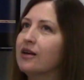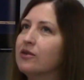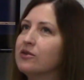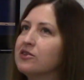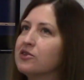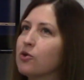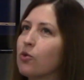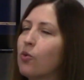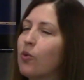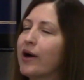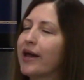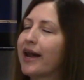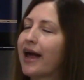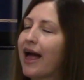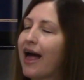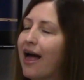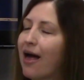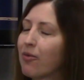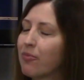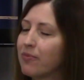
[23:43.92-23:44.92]
So what
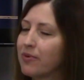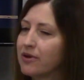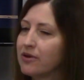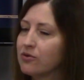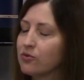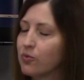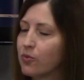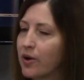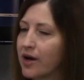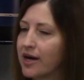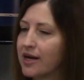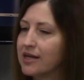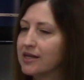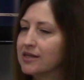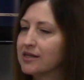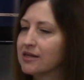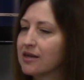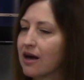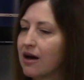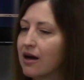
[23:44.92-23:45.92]
happened
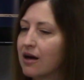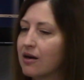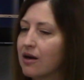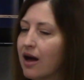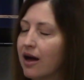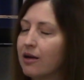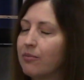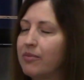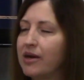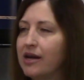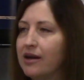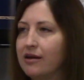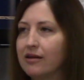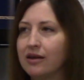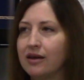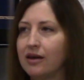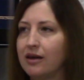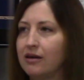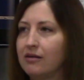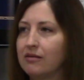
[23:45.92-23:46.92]
was uh, I
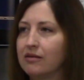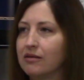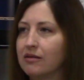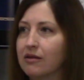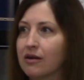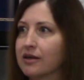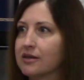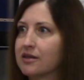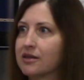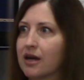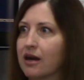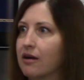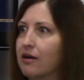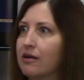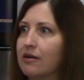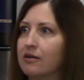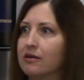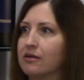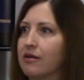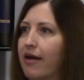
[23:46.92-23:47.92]
immediately got
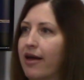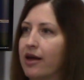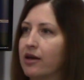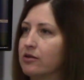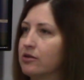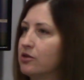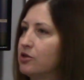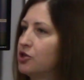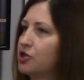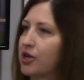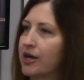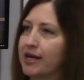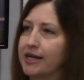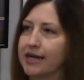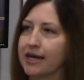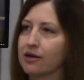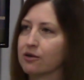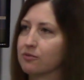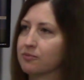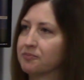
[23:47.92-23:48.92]
scared and shut it
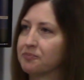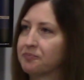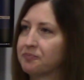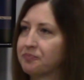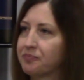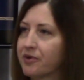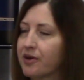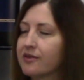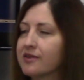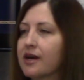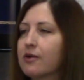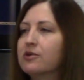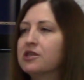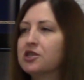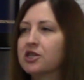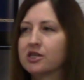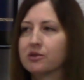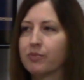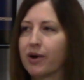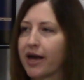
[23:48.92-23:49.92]
down because that
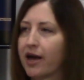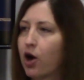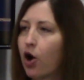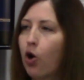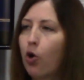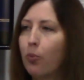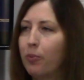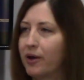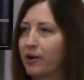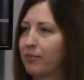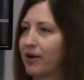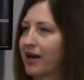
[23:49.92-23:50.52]
was just my coping